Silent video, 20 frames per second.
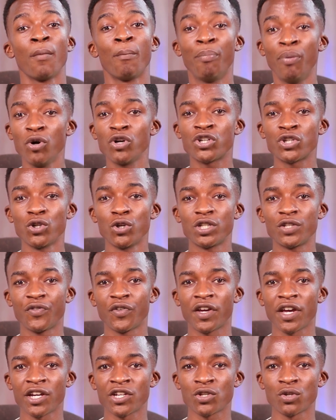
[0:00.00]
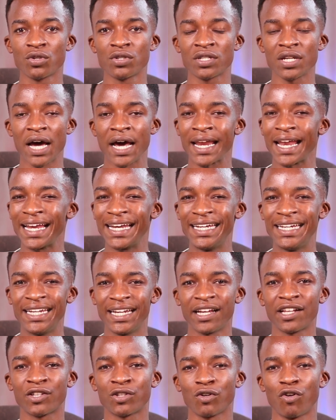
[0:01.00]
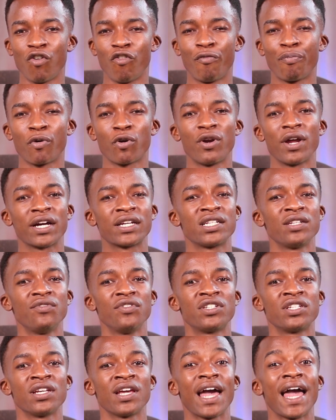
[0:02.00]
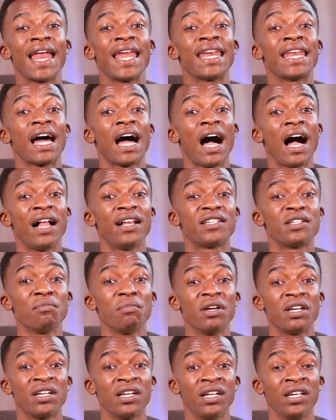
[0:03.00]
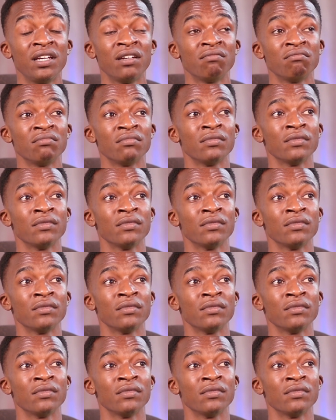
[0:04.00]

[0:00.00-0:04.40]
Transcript: Push notifications are a death of productivity and ultimately,